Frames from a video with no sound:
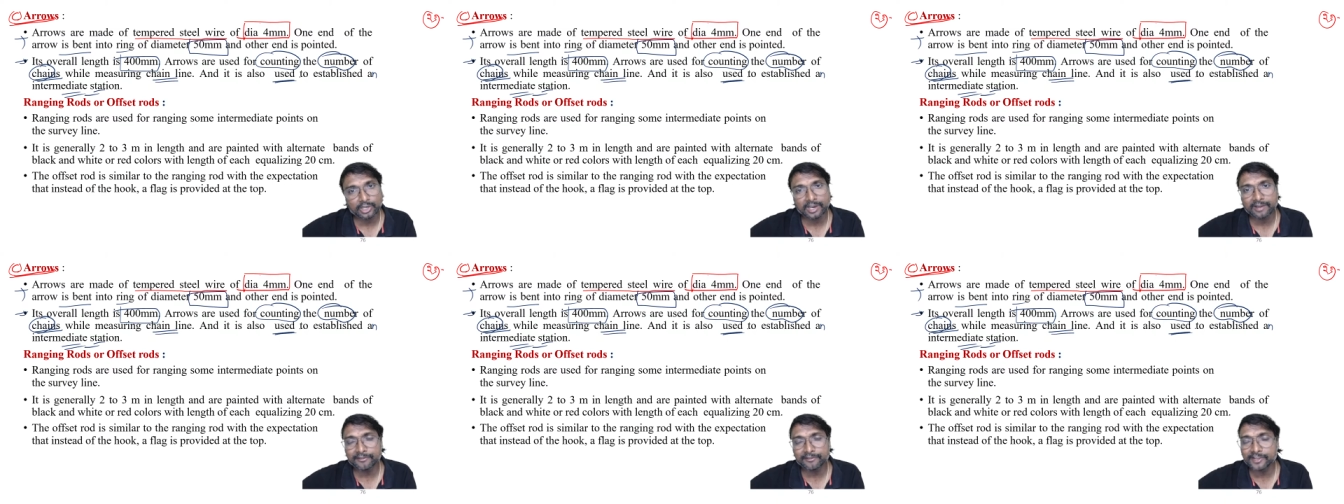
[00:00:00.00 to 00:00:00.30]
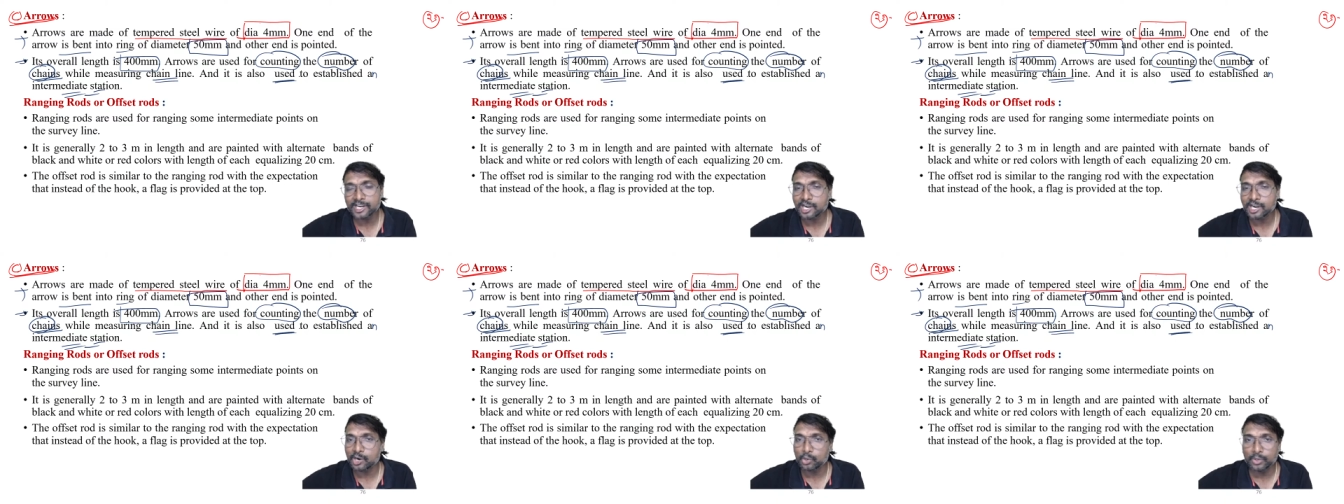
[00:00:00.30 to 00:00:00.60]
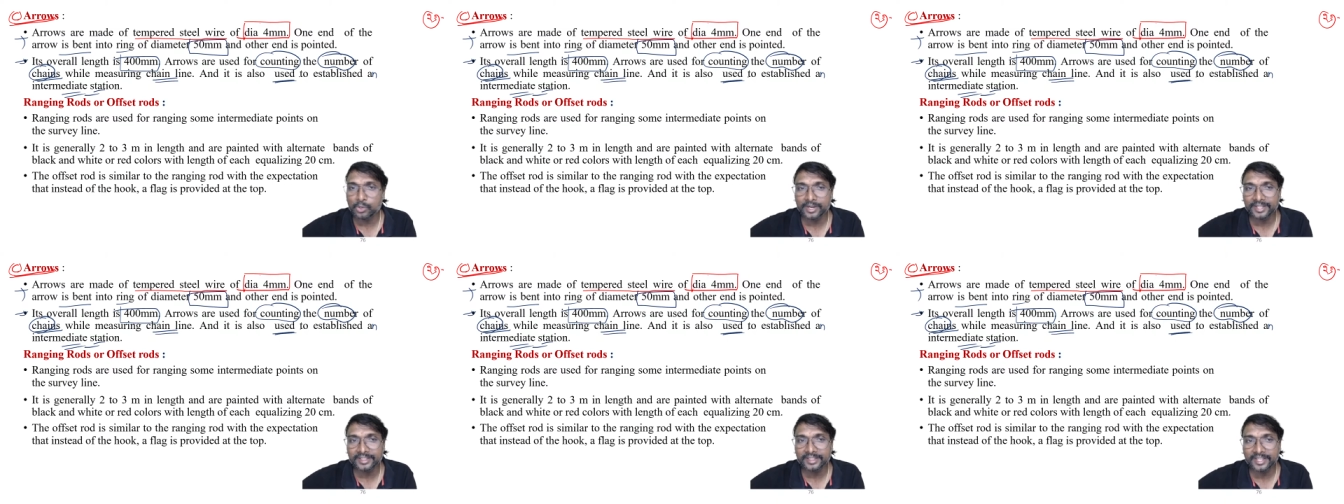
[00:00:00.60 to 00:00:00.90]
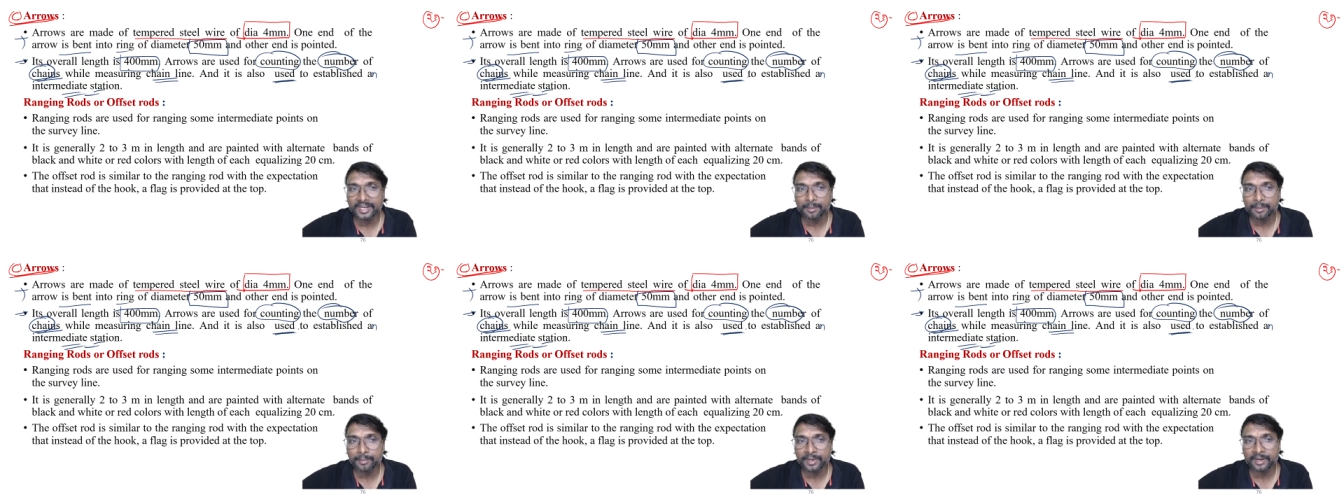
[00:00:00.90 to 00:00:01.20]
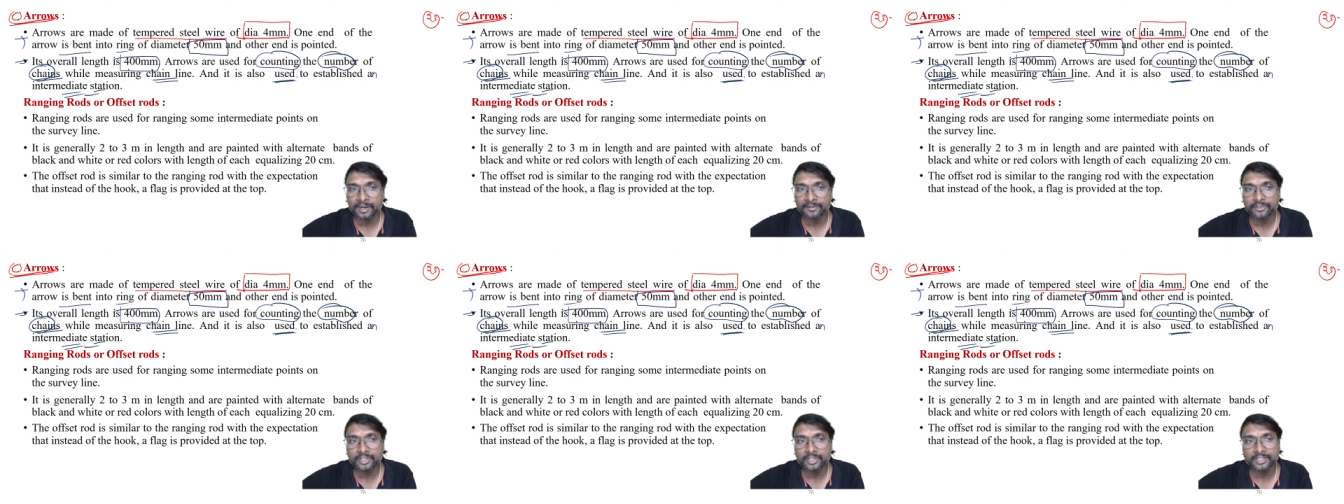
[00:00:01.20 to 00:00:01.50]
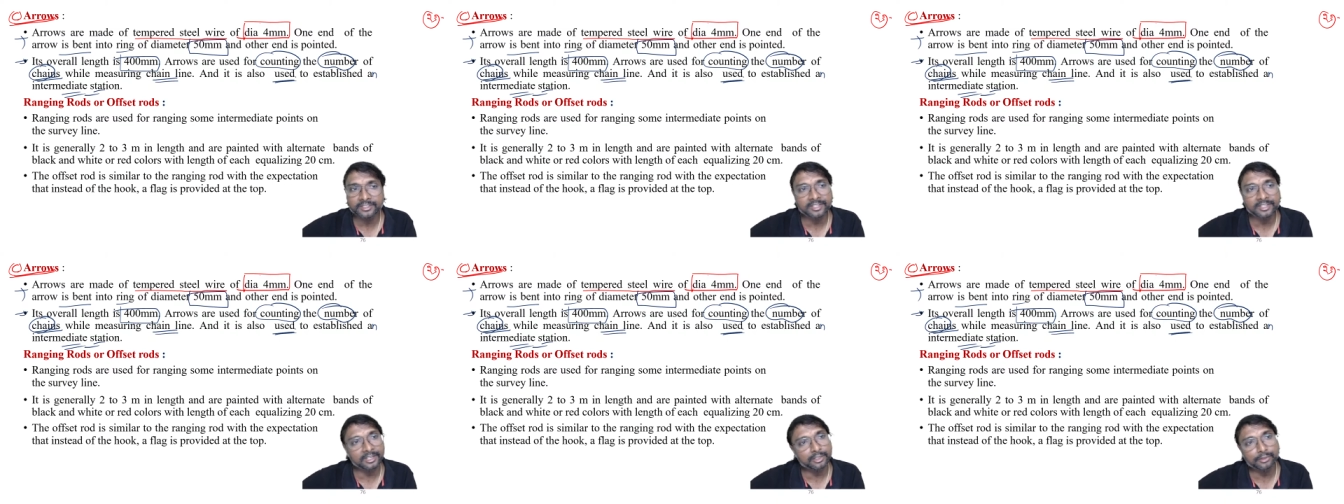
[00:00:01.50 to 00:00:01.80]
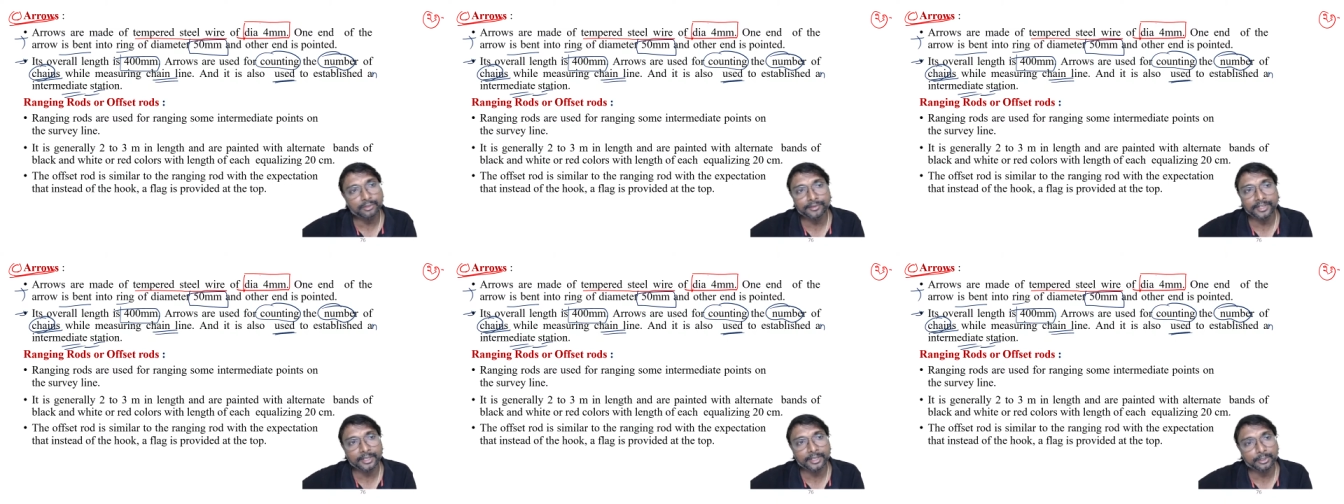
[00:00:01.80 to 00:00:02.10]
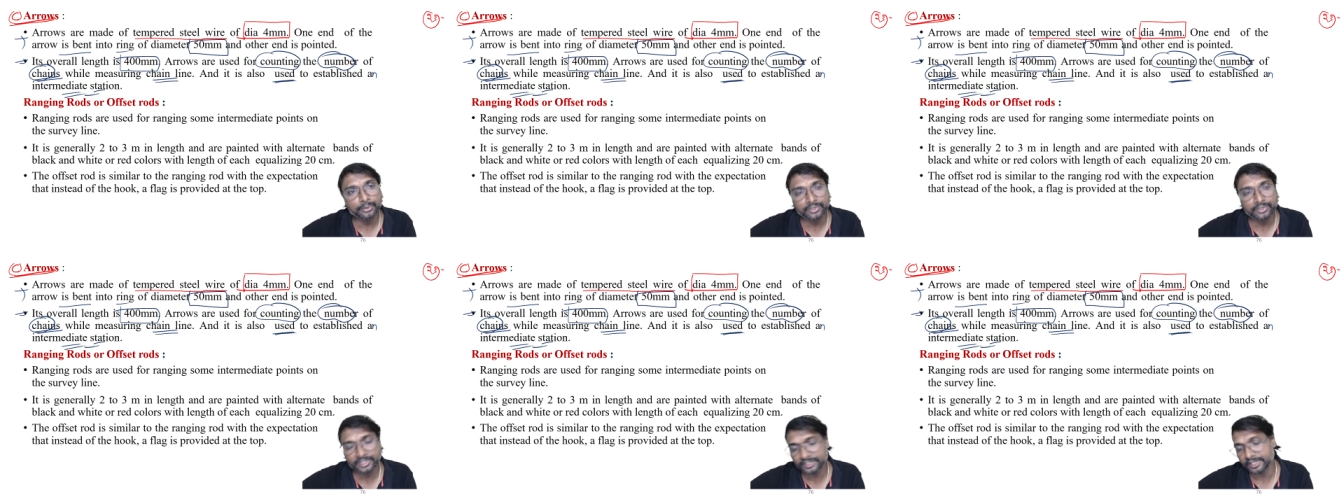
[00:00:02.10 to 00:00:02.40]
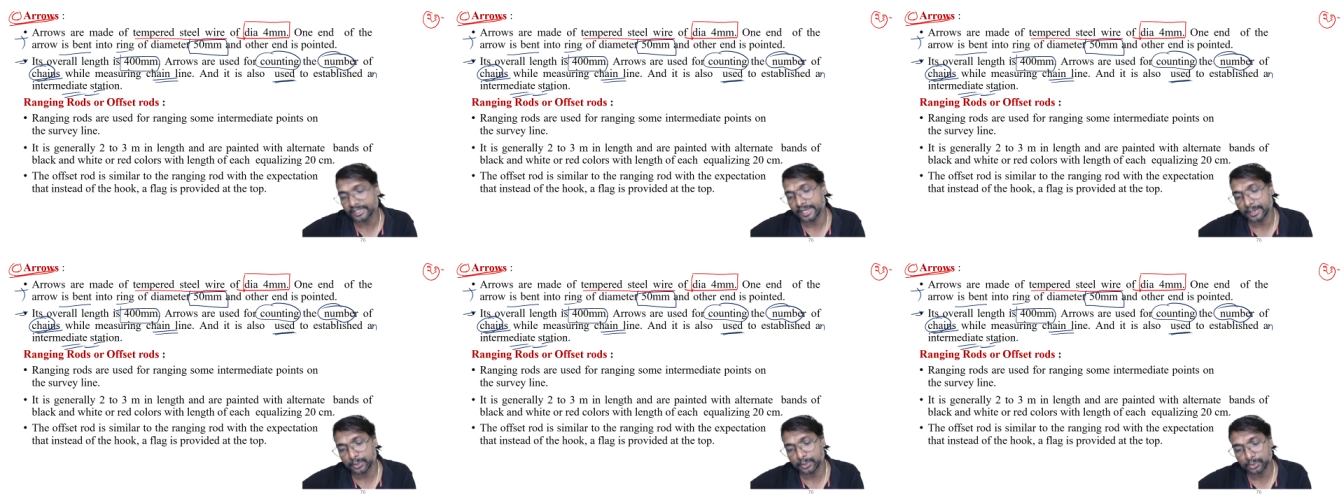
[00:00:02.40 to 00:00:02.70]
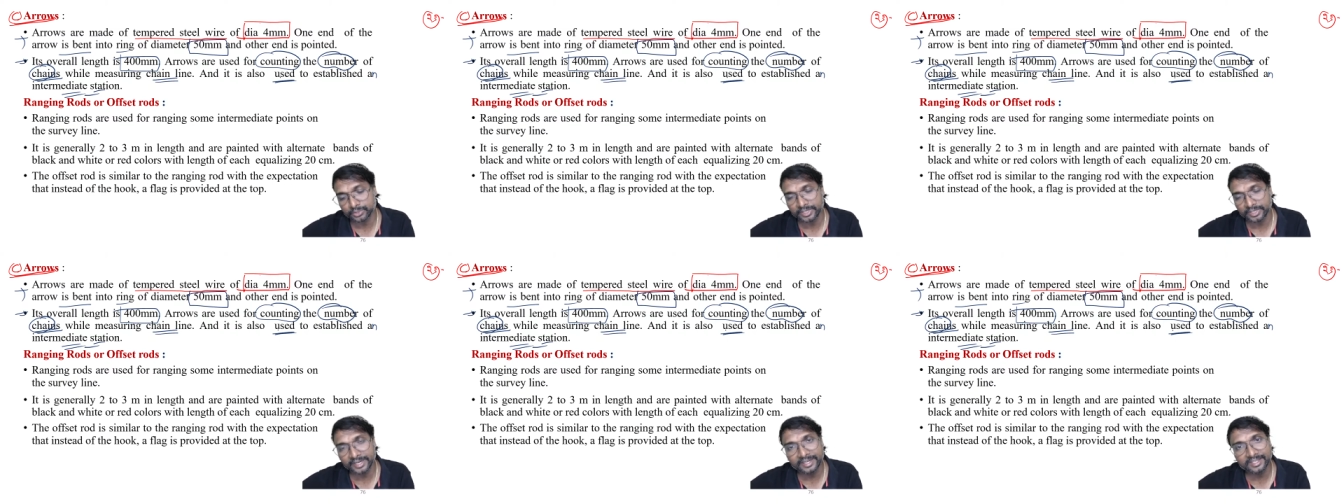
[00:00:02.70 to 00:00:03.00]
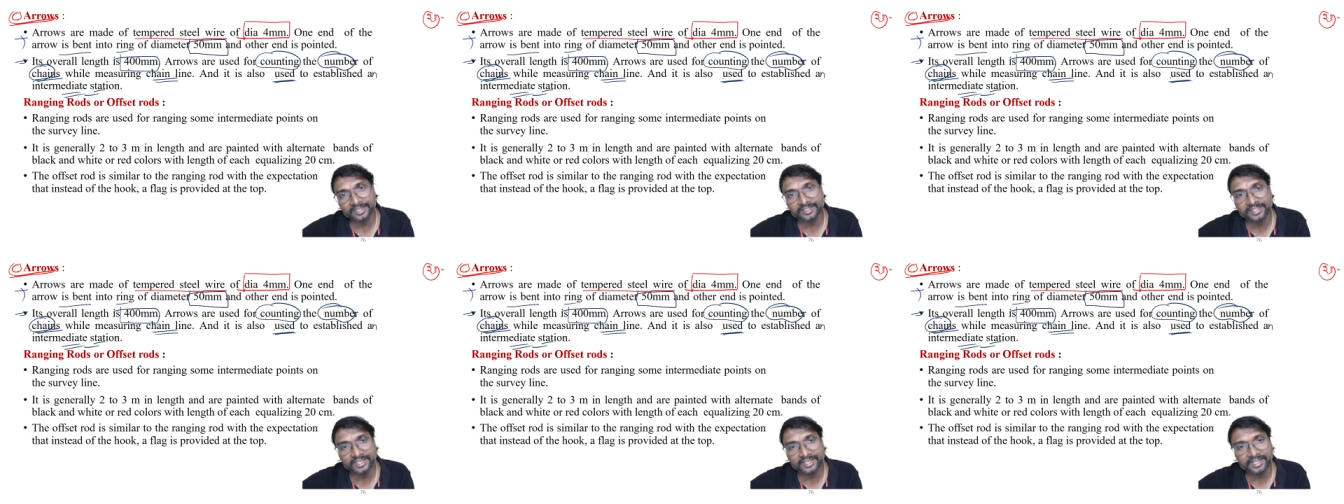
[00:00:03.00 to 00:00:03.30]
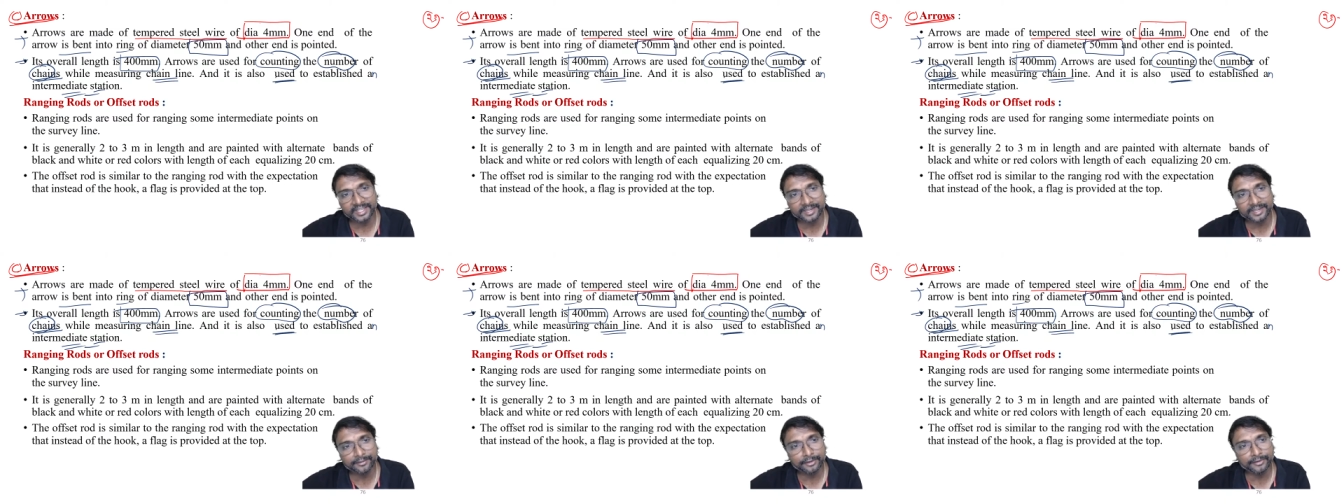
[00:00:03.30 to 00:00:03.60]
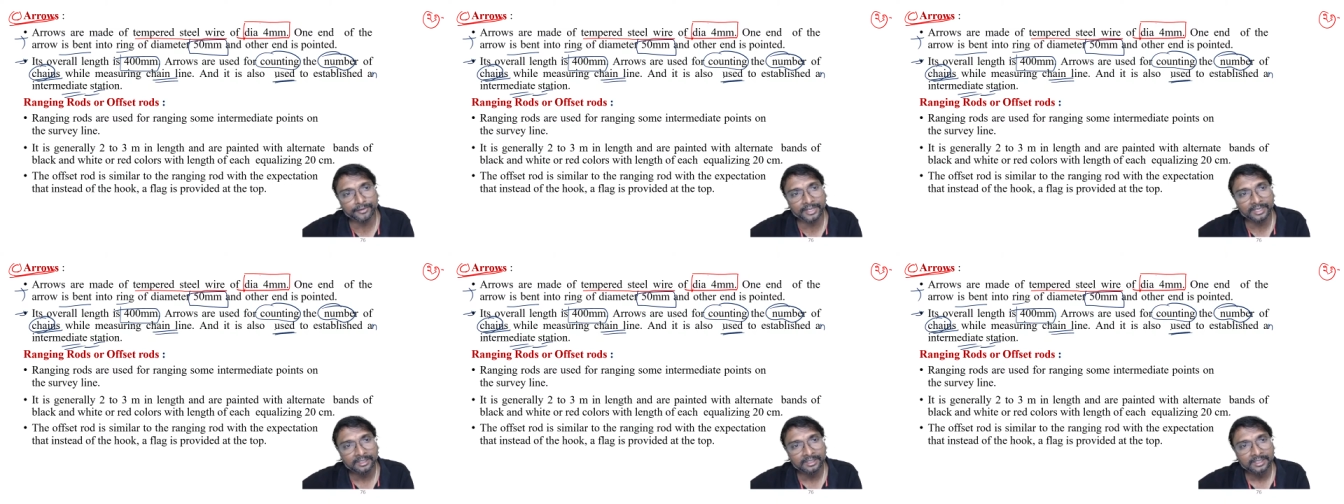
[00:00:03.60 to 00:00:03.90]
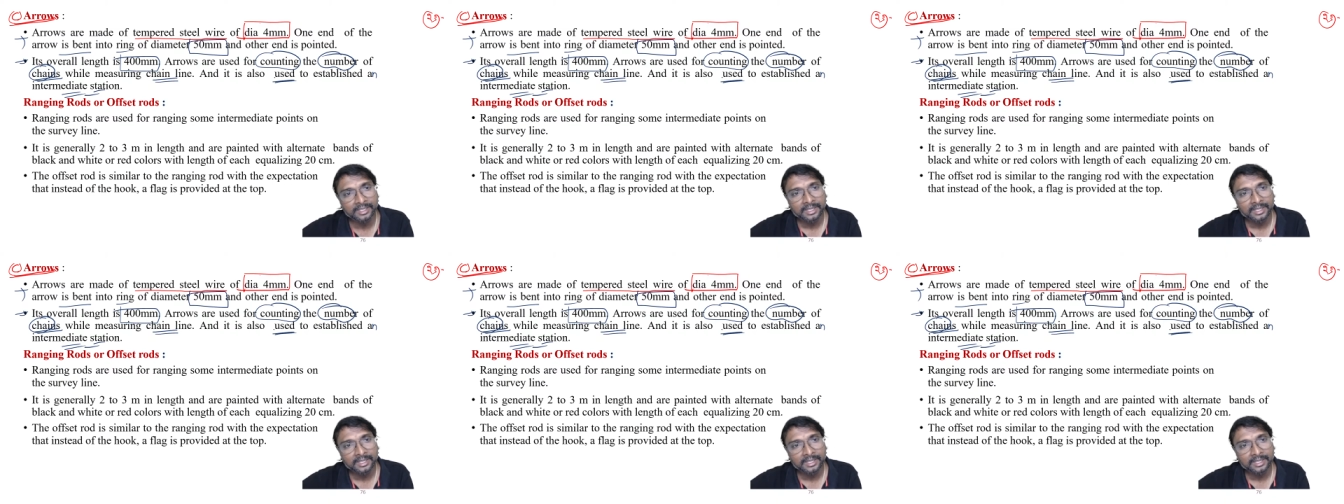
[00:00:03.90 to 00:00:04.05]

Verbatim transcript: or for counting the number of chains also we can use these arrows, right? Is that clear, everyone?